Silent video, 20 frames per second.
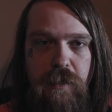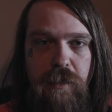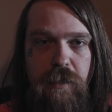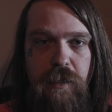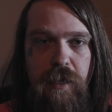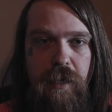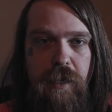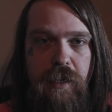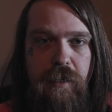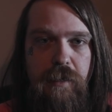in
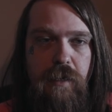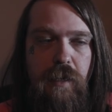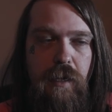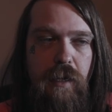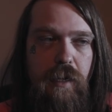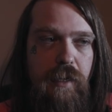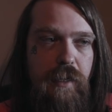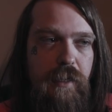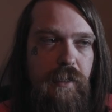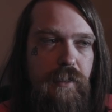that
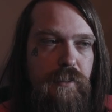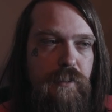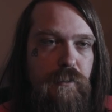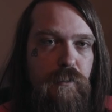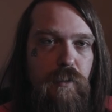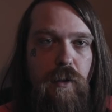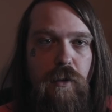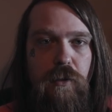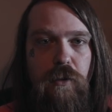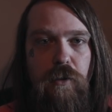I
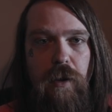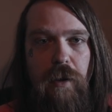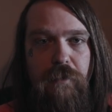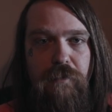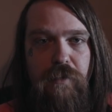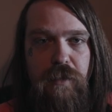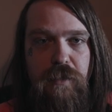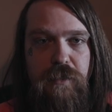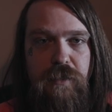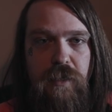do all the
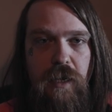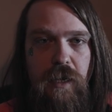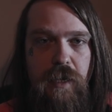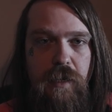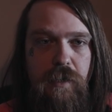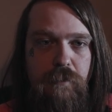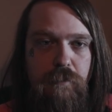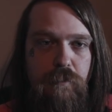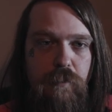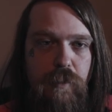graphic
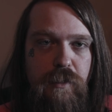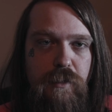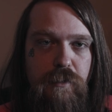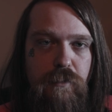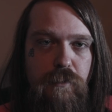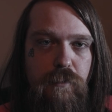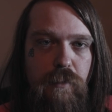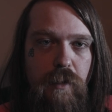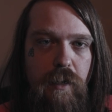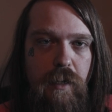design, we
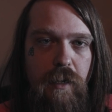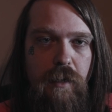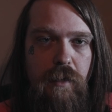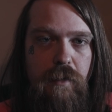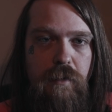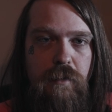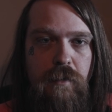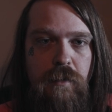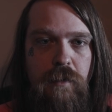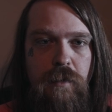do
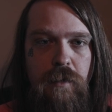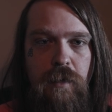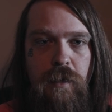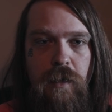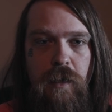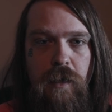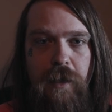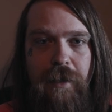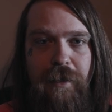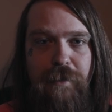a
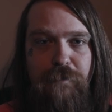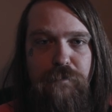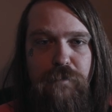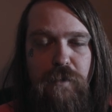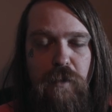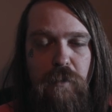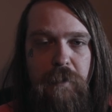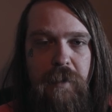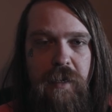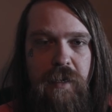lot of
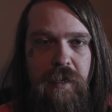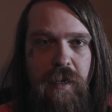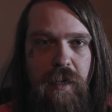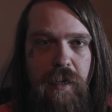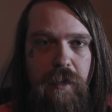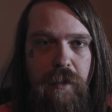filming.